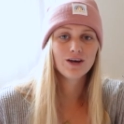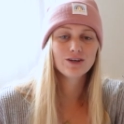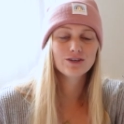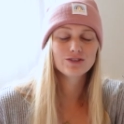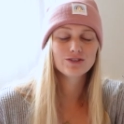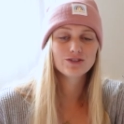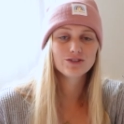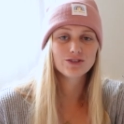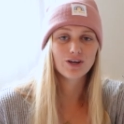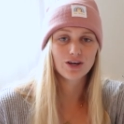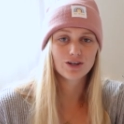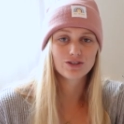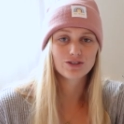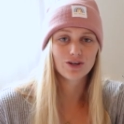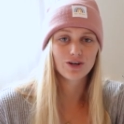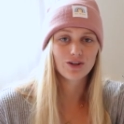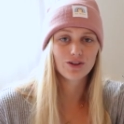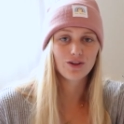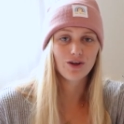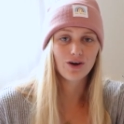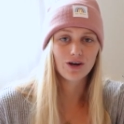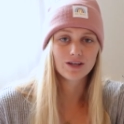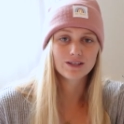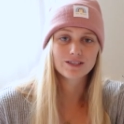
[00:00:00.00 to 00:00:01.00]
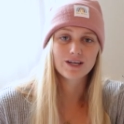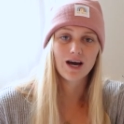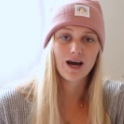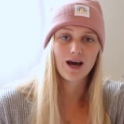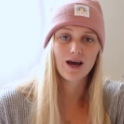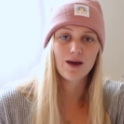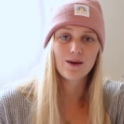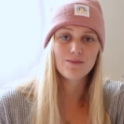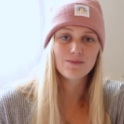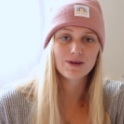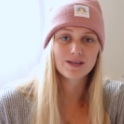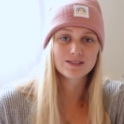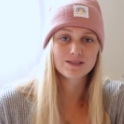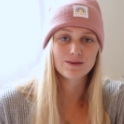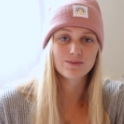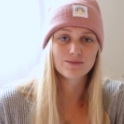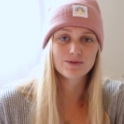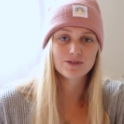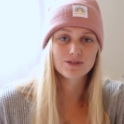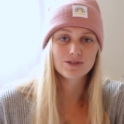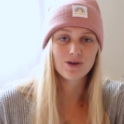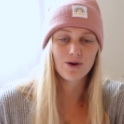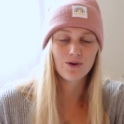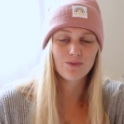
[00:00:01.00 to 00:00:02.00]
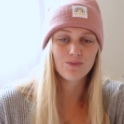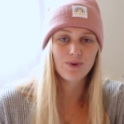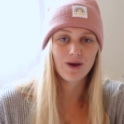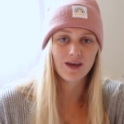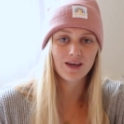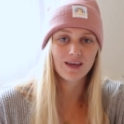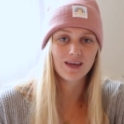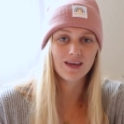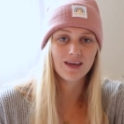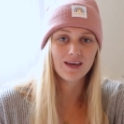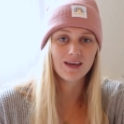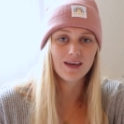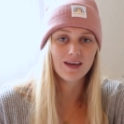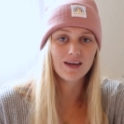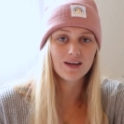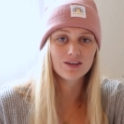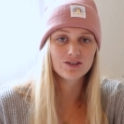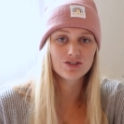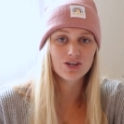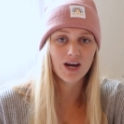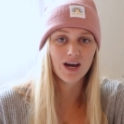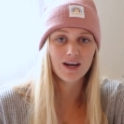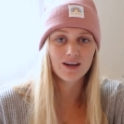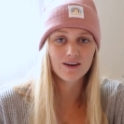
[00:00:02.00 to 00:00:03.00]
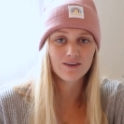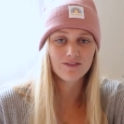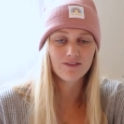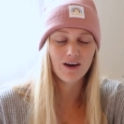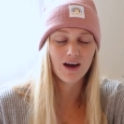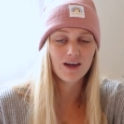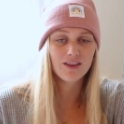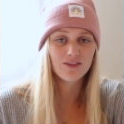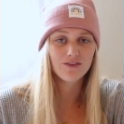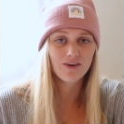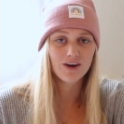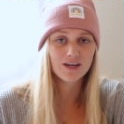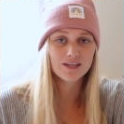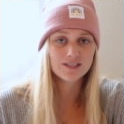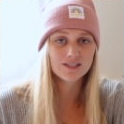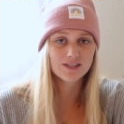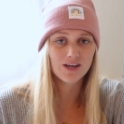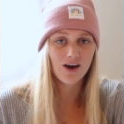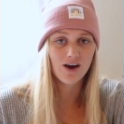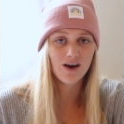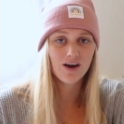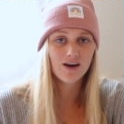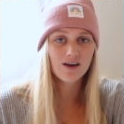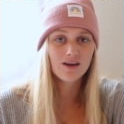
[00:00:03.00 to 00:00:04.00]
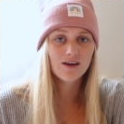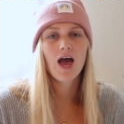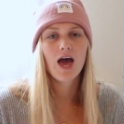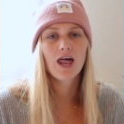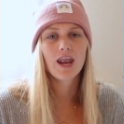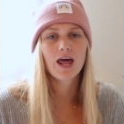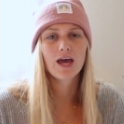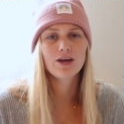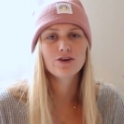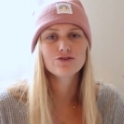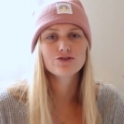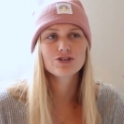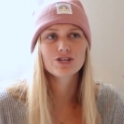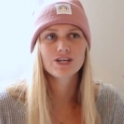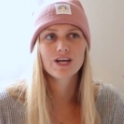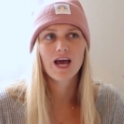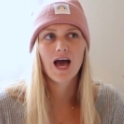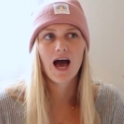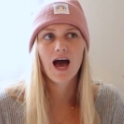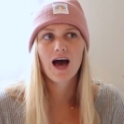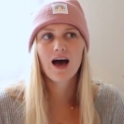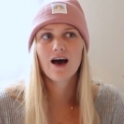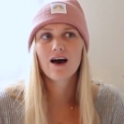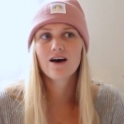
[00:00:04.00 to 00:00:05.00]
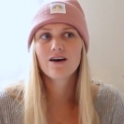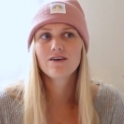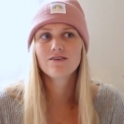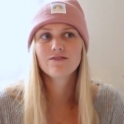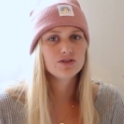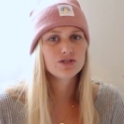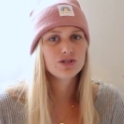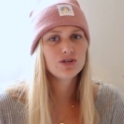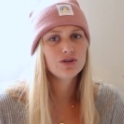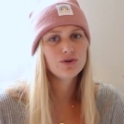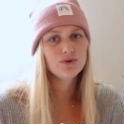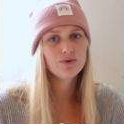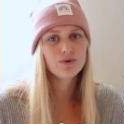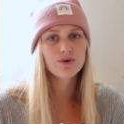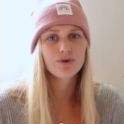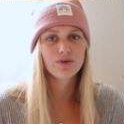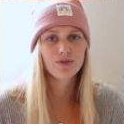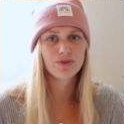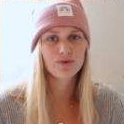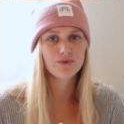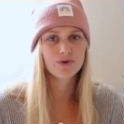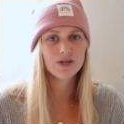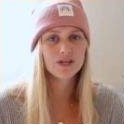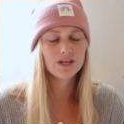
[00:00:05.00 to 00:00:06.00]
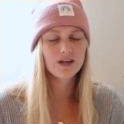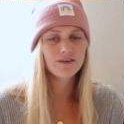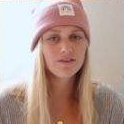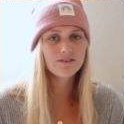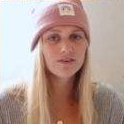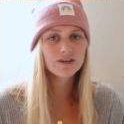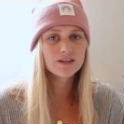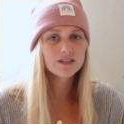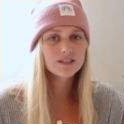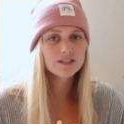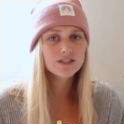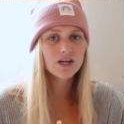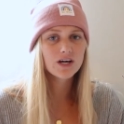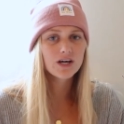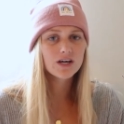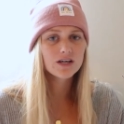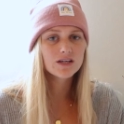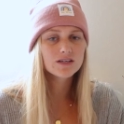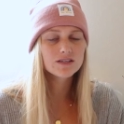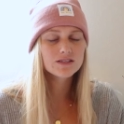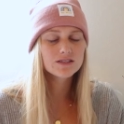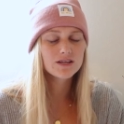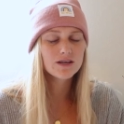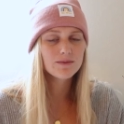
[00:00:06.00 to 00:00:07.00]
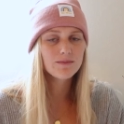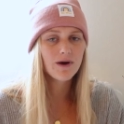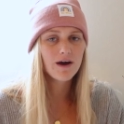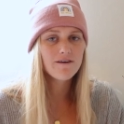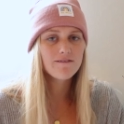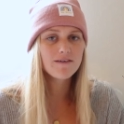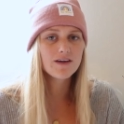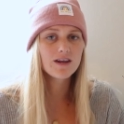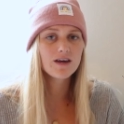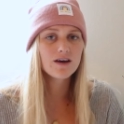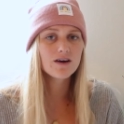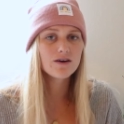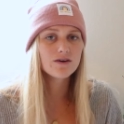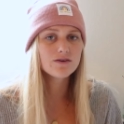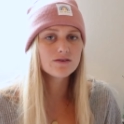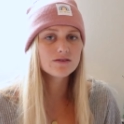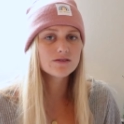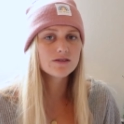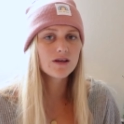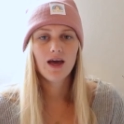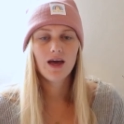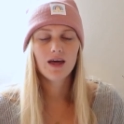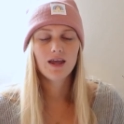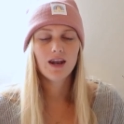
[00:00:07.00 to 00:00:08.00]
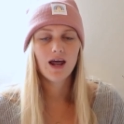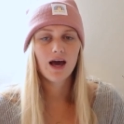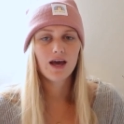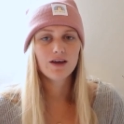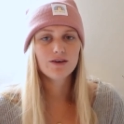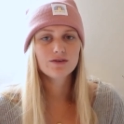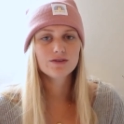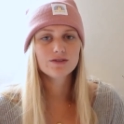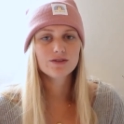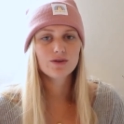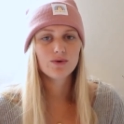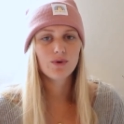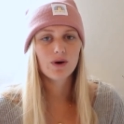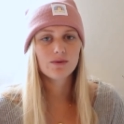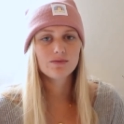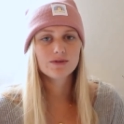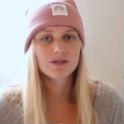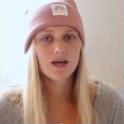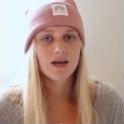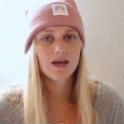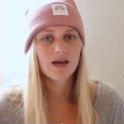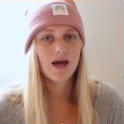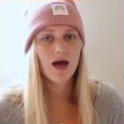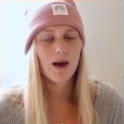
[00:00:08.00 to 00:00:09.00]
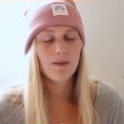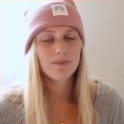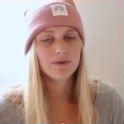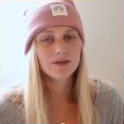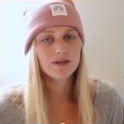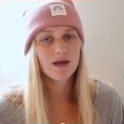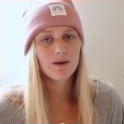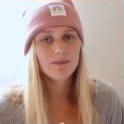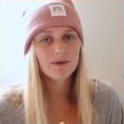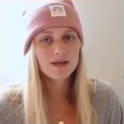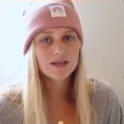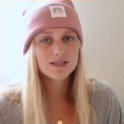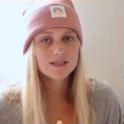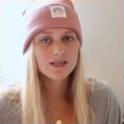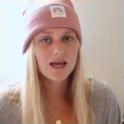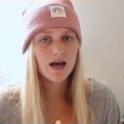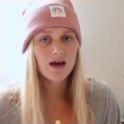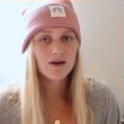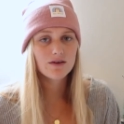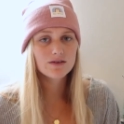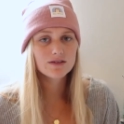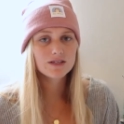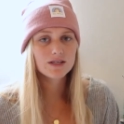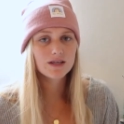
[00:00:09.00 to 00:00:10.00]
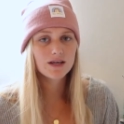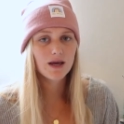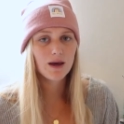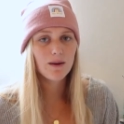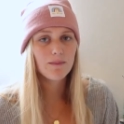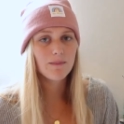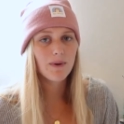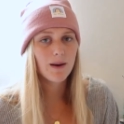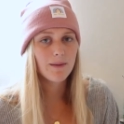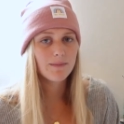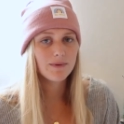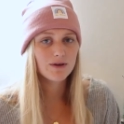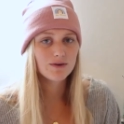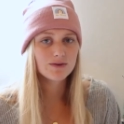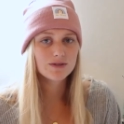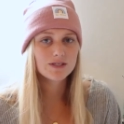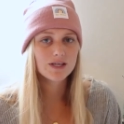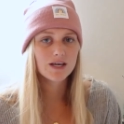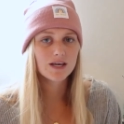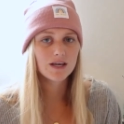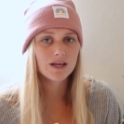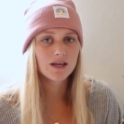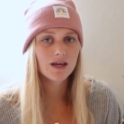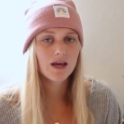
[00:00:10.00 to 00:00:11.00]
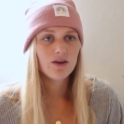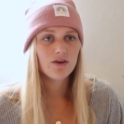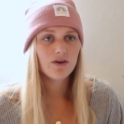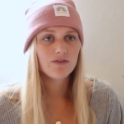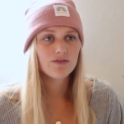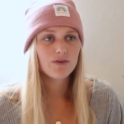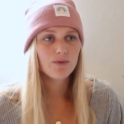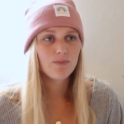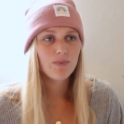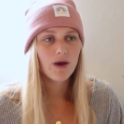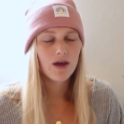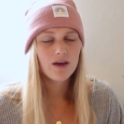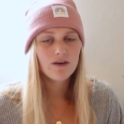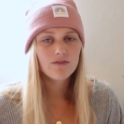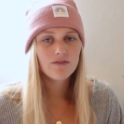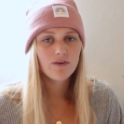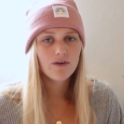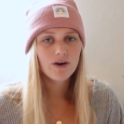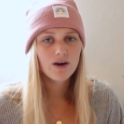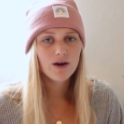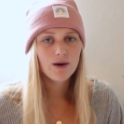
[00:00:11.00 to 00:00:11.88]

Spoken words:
such a long time because I'm so picky trying to find the right song, and I usually have 2 or 3 different songs in my videos. And I use the website Epidemic Sound to get my music. You have to pay for